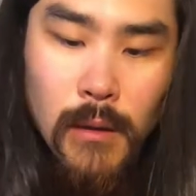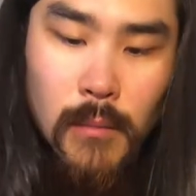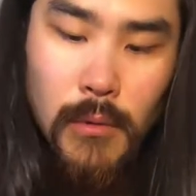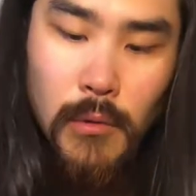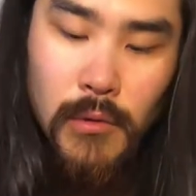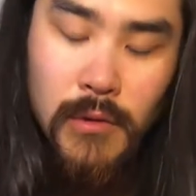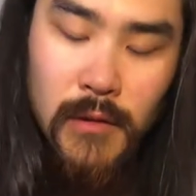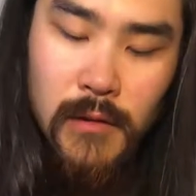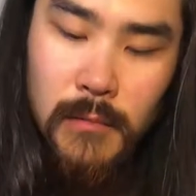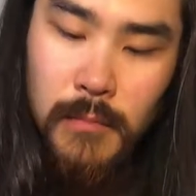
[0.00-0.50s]

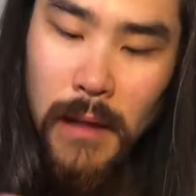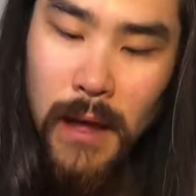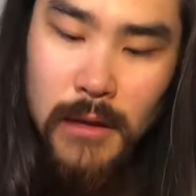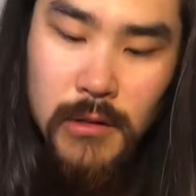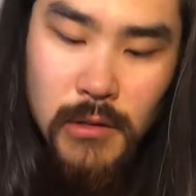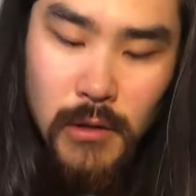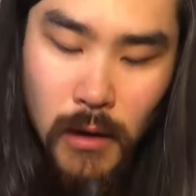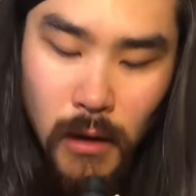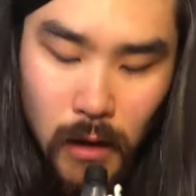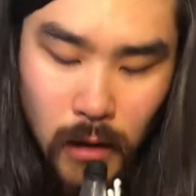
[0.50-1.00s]
But with the
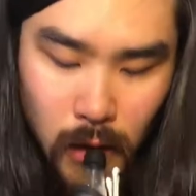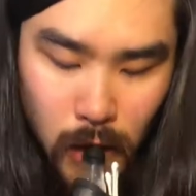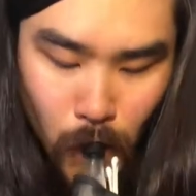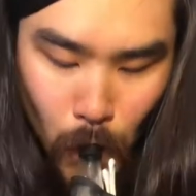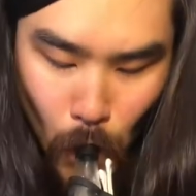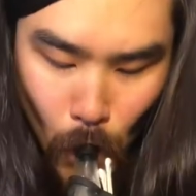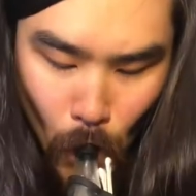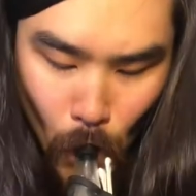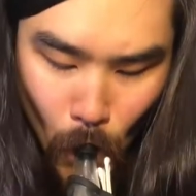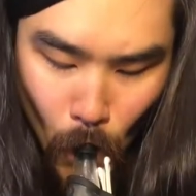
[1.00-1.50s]
splash guard,
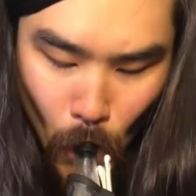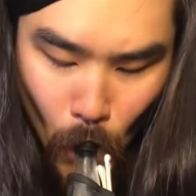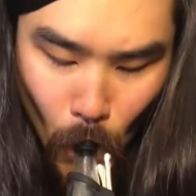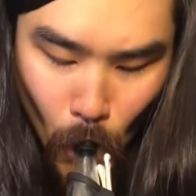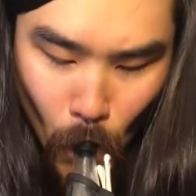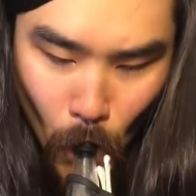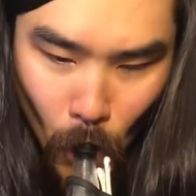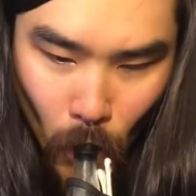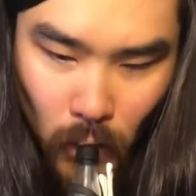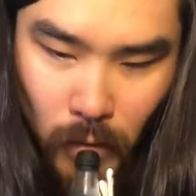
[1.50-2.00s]

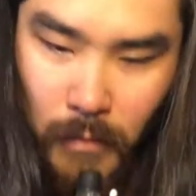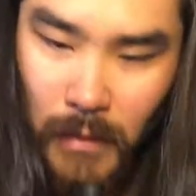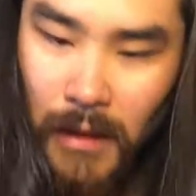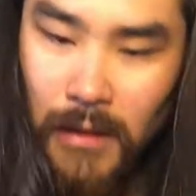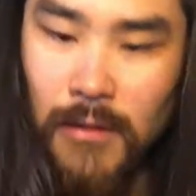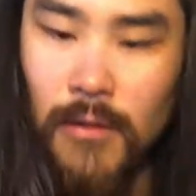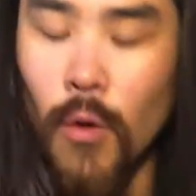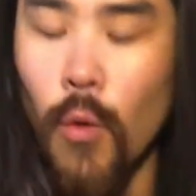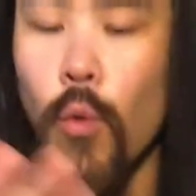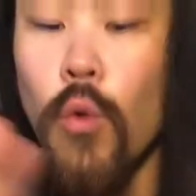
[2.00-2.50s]

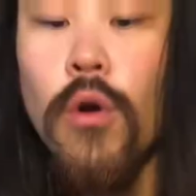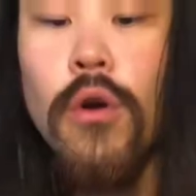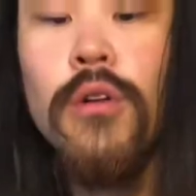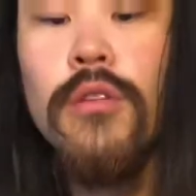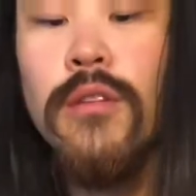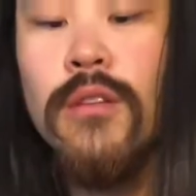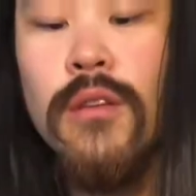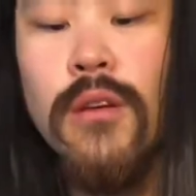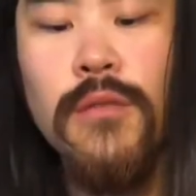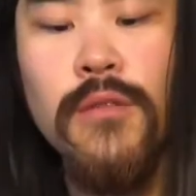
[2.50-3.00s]
makes the
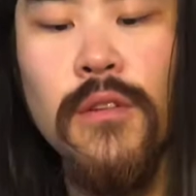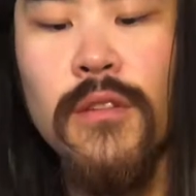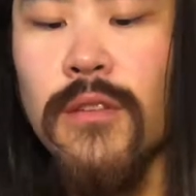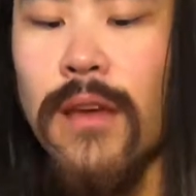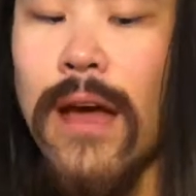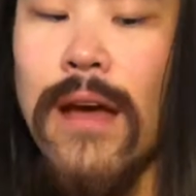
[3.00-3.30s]
world a difference.